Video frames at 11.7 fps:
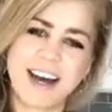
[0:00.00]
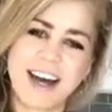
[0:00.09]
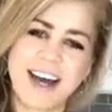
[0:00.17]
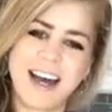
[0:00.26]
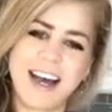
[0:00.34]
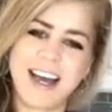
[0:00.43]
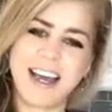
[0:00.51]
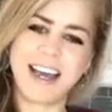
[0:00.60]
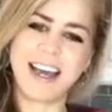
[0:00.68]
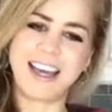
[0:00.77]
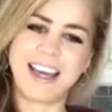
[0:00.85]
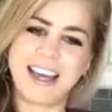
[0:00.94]

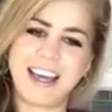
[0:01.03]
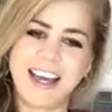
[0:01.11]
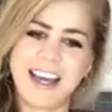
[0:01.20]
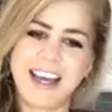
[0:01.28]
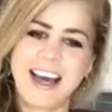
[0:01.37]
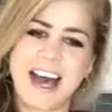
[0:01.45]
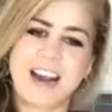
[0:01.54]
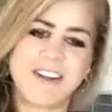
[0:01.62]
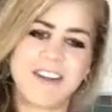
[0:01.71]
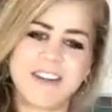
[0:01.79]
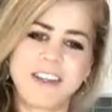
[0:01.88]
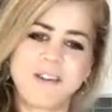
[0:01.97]
I had all
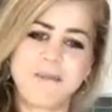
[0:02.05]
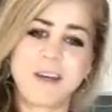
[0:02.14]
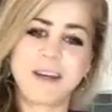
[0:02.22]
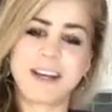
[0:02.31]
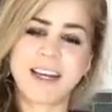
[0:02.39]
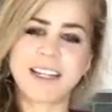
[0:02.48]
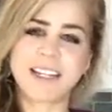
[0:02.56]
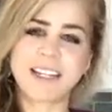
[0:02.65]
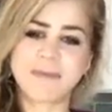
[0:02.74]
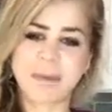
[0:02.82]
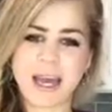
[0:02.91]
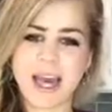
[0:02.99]
of these weird ideas
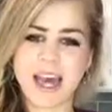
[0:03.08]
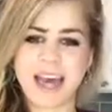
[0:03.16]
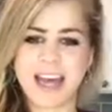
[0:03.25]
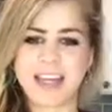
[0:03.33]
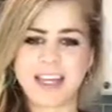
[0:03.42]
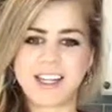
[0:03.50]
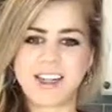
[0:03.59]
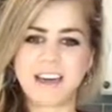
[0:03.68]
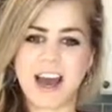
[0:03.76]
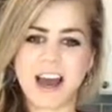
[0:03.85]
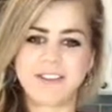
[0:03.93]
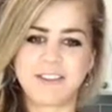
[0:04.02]
in my head that you
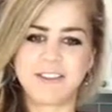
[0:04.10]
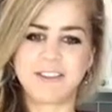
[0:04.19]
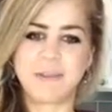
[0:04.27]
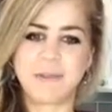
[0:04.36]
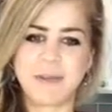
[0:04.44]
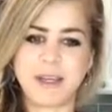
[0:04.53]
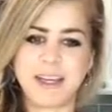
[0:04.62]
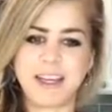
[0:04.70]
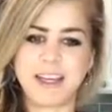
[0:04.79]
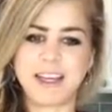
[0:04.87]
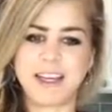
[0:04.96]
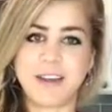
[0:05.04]
have to
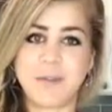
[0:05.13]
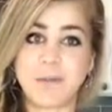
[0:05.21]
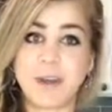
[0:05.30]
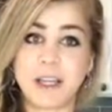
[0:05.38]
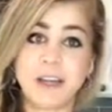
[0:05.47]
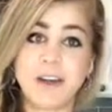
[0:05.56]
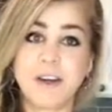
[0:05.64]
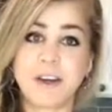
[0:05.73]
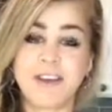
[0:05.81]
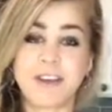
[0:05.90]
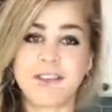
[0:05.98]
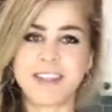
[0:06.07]
be really
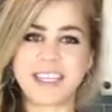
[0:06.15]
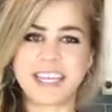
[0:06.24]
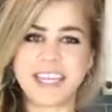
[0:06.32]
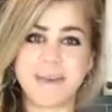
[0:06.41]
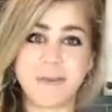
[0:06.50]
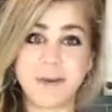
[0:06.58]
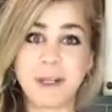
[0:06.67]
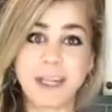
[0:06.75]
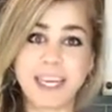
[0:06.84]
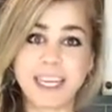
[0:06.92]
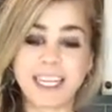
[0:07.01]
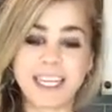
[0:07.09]
good, you have to eat really
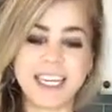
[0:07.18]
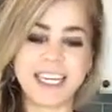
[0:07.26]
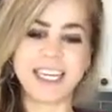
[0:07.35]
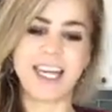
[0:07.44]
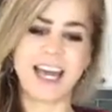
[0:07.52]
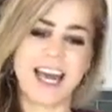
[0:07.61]
clean,